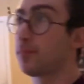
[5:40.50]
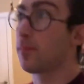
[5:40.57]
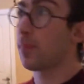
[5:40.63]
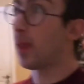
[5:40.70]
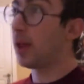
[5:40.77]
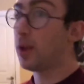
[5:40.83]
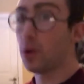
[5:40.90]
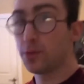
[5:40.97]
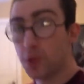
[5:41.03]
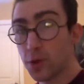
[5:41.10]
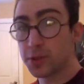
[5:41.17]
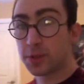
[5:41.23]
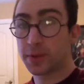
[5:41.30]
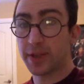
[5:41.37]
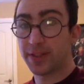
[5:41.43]
you know,
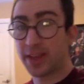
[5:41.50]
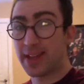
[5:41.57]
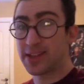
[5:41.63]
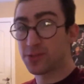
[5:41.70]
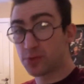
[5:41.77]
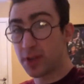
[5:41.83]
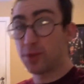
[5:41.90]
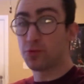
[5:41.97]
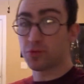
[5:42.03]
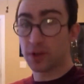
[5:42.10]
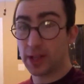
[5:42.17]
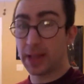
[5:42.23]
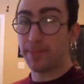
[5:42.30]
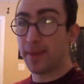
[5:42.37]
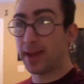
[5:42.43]
those three things can
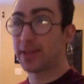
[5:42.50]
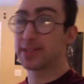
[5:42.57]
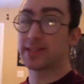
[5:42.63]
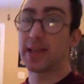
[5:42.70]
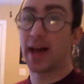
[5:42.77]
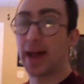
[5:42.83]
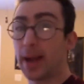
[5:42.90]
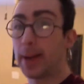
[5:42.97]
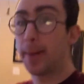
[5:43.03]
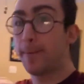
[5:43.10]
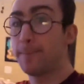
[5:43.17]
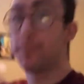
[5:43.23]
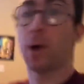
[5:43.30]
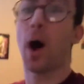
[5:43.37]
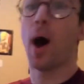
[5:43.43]
really make a sign
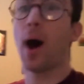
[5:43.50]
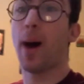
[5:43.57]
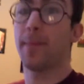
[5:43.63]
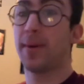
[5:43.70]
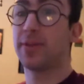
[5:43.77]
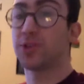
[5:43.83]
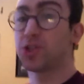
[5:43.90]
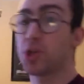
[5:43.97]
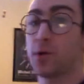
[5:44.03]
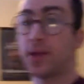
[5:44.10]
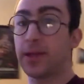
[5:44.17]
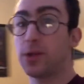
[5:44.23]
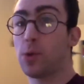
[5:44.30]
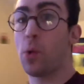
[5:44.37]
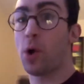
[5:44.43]
pop and show that
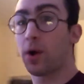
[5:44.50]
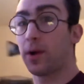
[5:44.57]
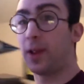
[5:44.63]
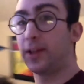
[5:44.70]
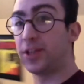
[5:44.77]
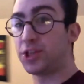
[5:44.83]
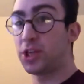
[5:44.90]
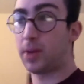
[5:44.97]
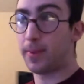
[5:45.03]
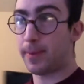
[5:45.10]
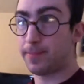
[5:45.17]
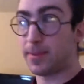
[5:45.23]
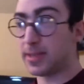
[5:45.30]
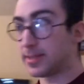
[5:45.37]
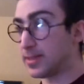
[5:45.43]
you are a legitimate
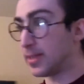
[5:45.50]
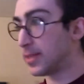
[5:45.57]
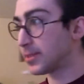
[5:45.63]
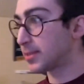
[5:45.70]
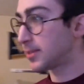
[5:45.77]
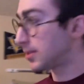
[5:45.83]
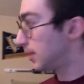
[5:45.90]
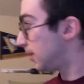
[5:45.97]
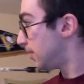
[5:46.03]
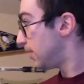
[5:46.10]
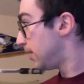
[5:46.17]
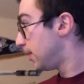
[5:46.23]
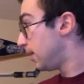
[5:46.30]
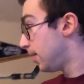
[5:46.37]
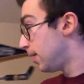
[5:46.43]
business.
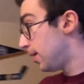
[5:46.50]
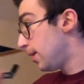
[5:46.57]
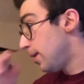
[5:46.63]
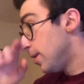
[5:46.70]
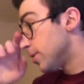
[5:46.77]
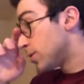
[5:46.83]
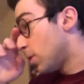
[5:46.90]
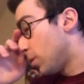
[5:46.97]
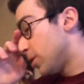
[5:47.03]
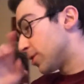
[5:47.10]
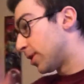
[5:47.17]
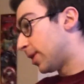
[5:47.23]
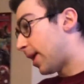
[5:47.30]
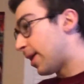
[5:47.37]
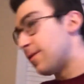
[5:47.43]
So there's a
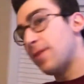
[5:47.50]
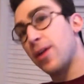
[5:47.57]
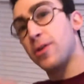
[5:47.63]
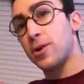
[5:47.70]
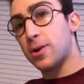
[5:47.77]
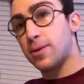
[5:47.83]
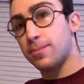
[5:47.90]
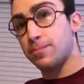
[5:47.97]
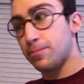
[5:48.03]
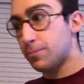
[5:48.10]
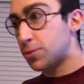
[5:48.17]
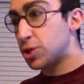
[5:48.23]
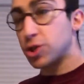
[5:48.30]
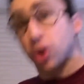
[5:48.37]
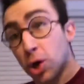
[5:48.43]
lot of other,
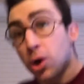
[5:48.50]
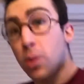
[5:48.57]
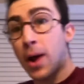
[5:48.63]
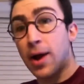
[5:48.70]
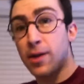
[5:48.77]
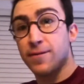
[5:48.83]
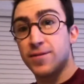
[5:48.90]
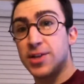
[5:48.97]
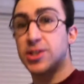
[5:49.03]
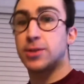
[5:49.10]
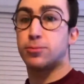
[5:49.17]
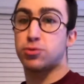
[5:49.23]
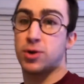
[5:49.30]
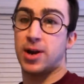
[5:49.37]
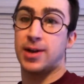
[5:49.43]
just look around on
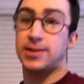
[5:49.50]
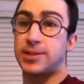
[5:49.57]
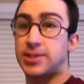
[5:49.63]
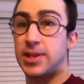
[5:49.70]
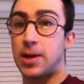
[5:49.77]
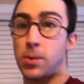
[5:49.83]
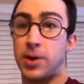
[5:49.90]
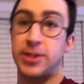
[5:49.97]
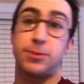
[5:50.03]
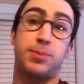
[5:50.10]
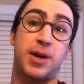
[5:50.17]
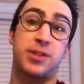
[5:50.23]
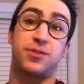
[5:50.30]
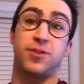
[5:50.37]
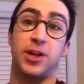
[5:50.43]
Vistaprint and see what is
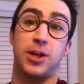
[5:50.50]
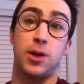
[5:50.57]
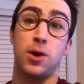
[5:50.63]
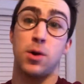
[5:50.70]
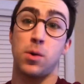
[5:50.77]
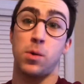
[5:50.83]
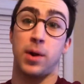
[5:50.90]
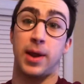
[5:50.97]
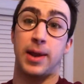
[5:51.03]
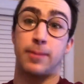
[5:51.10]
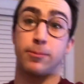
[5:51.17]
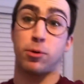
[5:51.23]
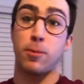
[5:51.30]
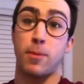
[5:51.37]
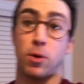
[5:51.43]
best for you in
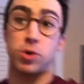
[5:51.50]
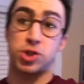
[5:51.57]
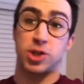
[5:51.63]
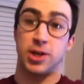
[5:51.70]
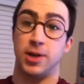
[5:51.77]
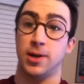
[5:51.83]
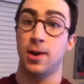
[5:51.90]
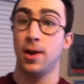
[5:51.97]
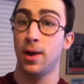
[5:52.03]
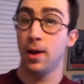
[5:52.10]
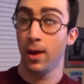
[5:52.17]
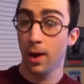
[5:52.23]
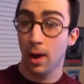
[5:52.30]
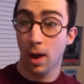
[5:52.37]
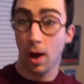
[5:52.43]
promotion
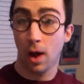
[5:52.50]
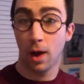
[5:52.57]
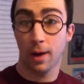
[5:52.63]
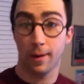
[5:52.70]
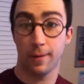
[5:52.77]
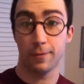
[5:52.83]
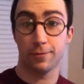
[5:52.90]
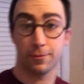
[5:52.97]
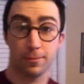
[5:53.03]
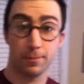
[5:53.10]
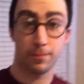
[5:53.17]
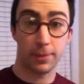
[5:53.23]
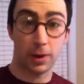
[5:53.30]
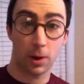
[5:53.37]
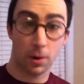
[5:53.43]
of,
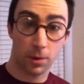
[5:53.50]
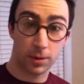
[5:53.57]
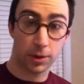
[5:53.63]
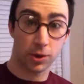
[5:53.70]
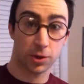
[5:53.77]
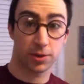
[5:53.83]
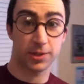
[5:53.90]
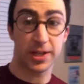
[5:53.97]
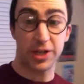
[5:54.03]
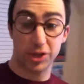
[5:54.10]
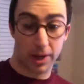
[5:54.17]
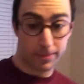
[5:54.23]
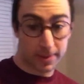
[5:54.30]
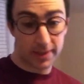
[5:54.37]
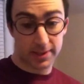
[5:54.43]
you know, your
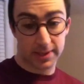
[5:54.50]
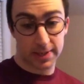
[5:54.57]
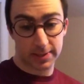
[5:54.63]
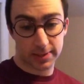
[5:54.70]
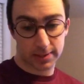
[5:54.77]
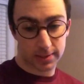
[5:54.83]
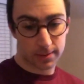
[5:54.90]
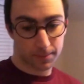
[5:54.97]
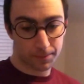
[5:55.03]
DJ business.